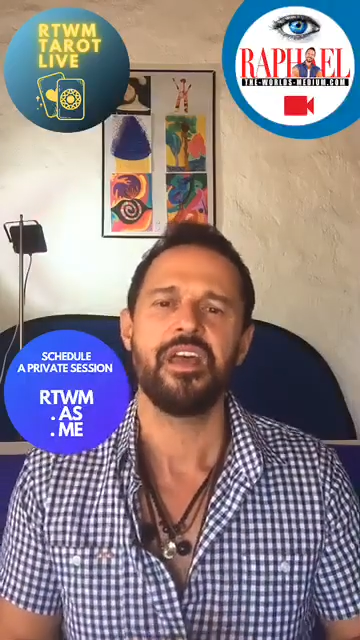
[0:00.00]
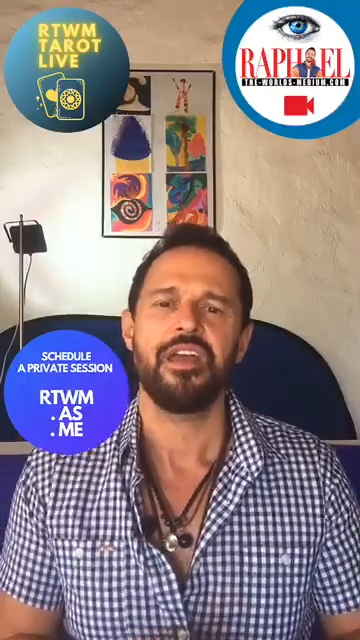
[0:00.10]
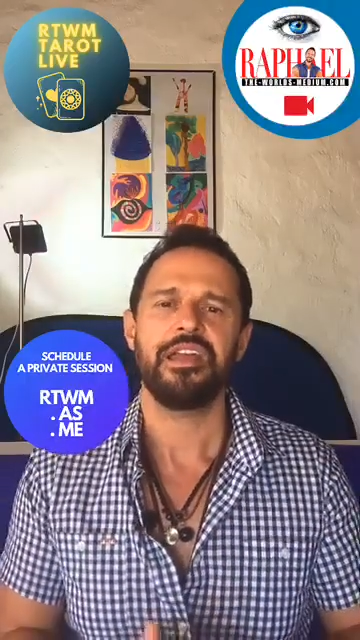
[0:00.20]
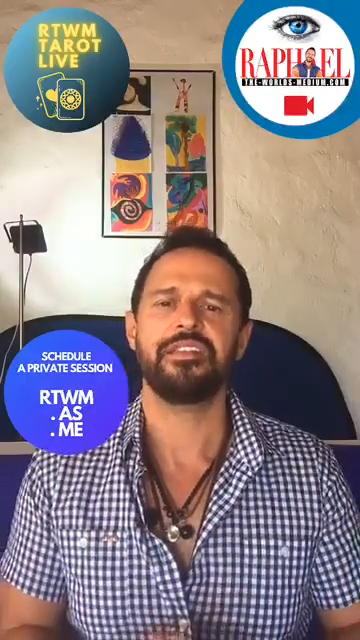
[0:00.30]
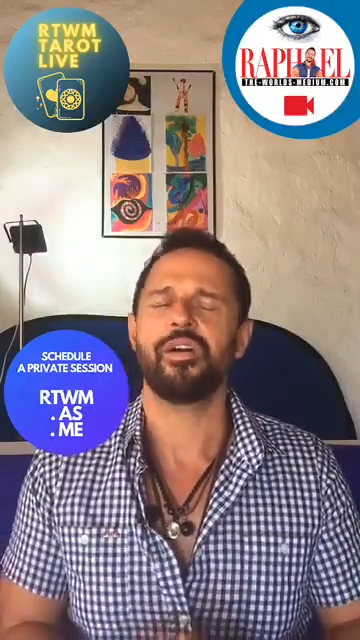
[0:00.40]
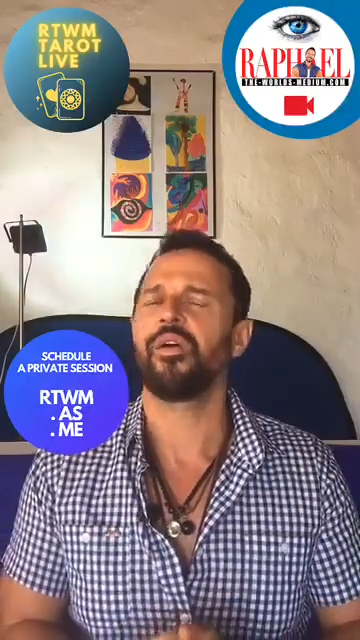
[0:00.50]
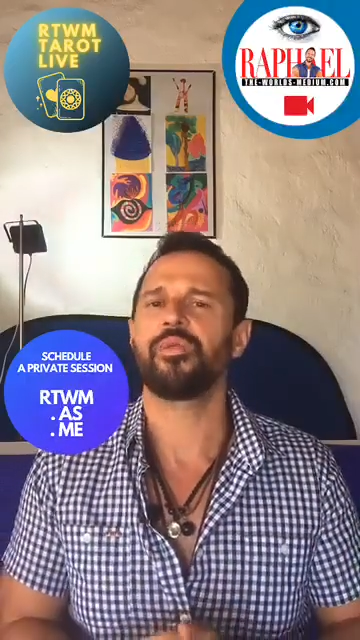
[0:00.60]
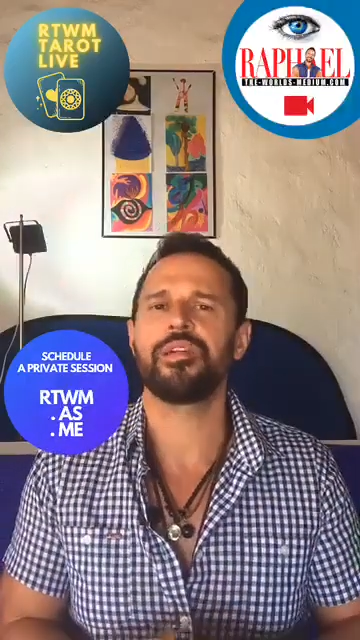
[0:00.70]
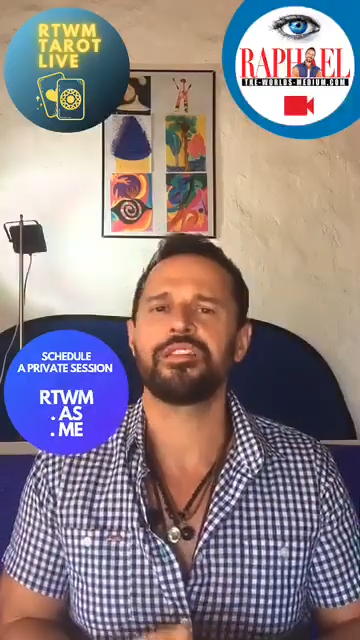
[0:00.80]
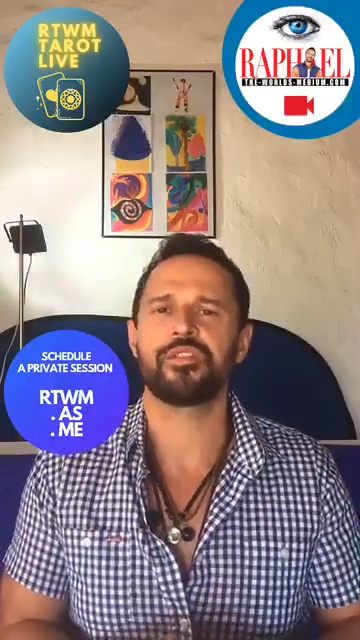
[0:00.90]
is
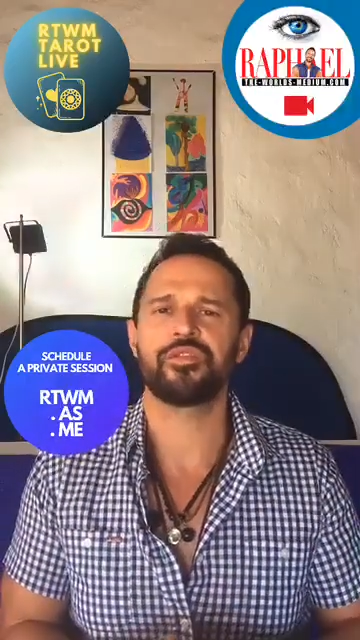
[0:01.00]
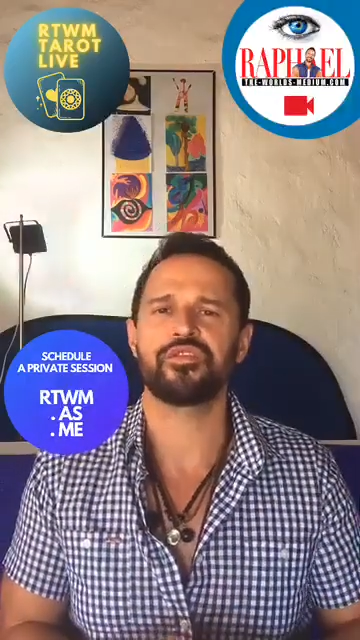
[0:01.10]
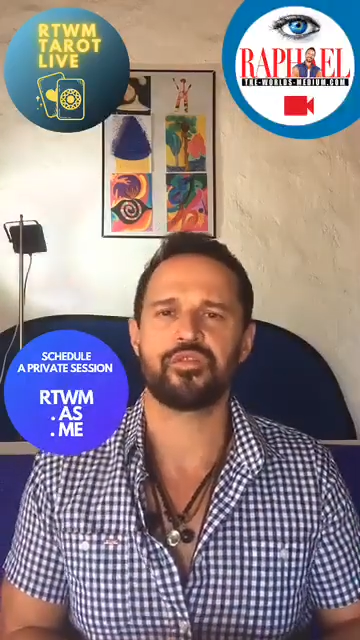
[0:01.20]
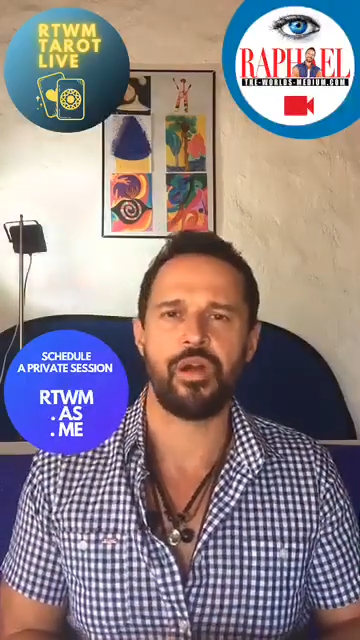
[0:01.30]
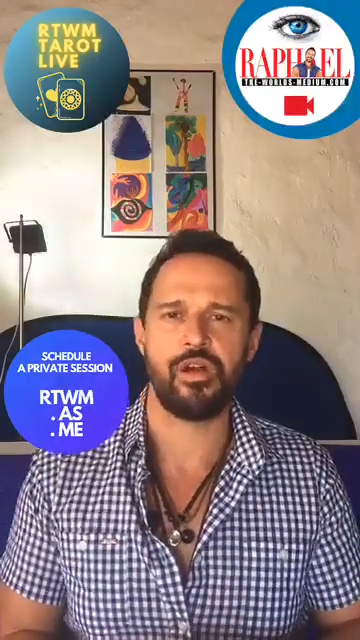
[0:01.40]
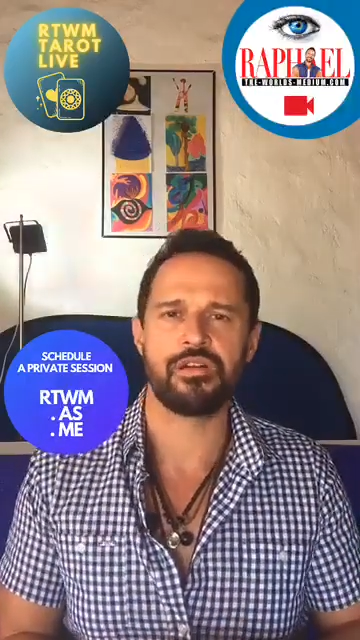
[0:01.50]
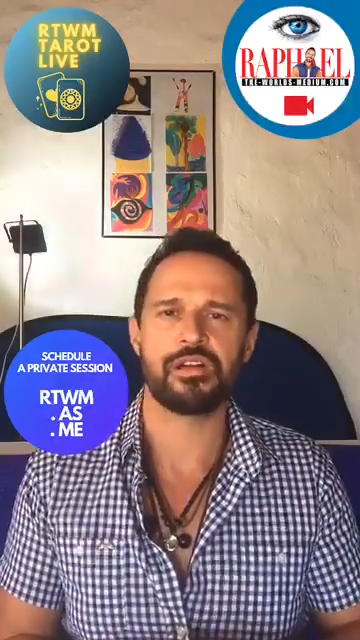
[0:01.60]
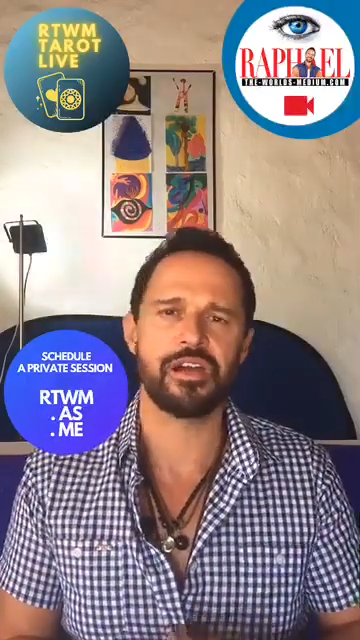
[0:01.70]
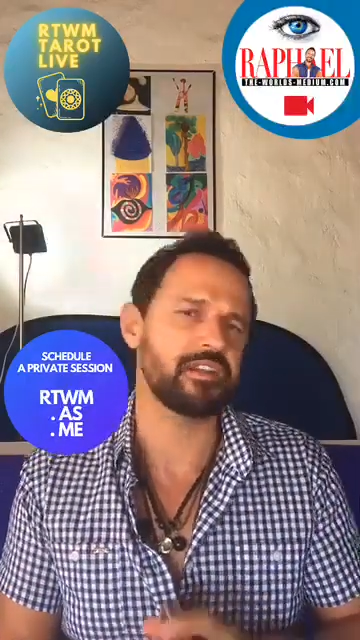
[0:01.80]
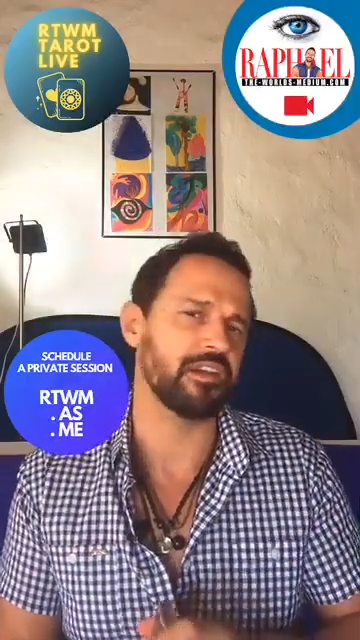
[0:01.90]
always so strong
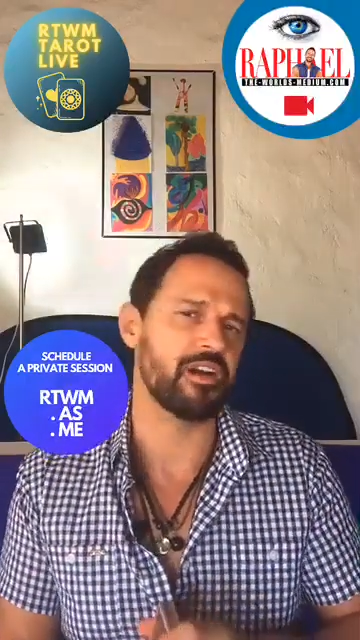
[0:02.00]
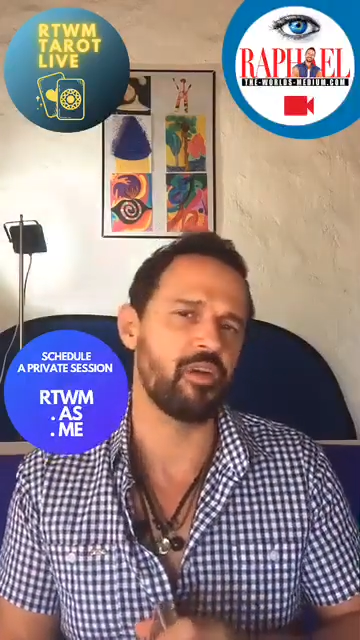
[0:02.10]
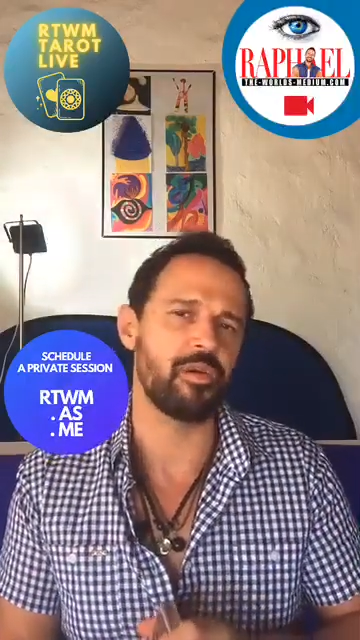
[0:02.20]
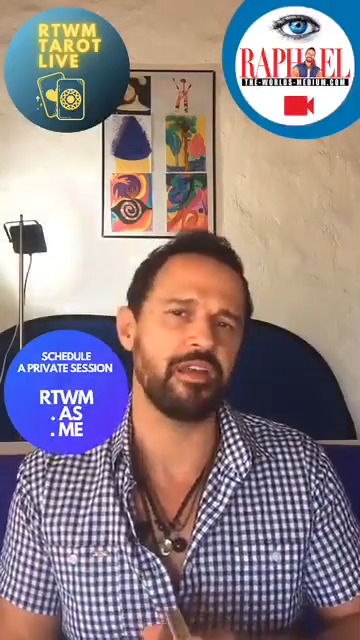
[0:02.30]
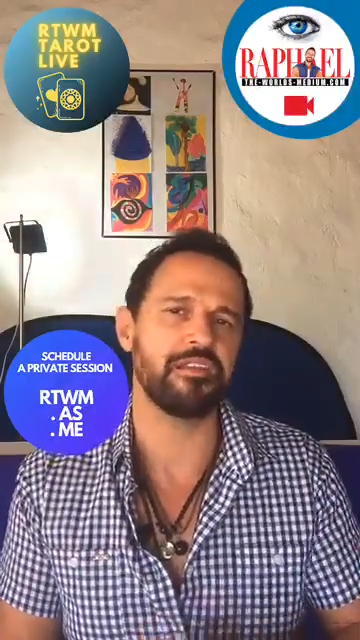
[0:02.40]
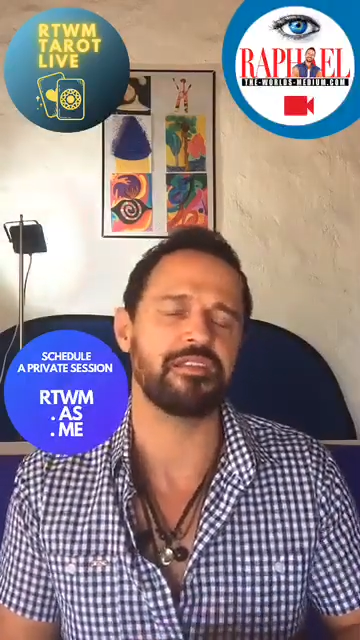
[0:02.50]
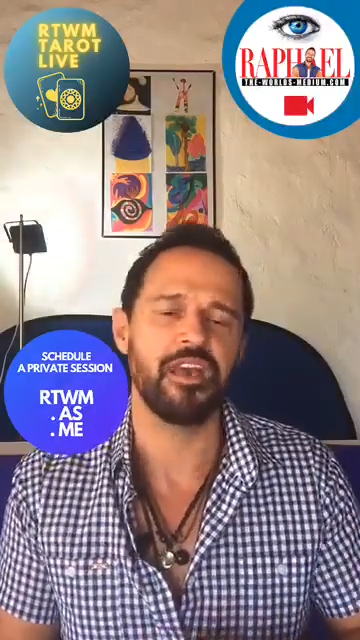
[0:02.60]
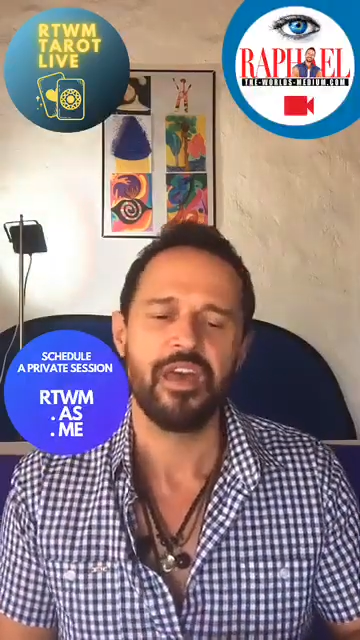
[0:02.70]
and can always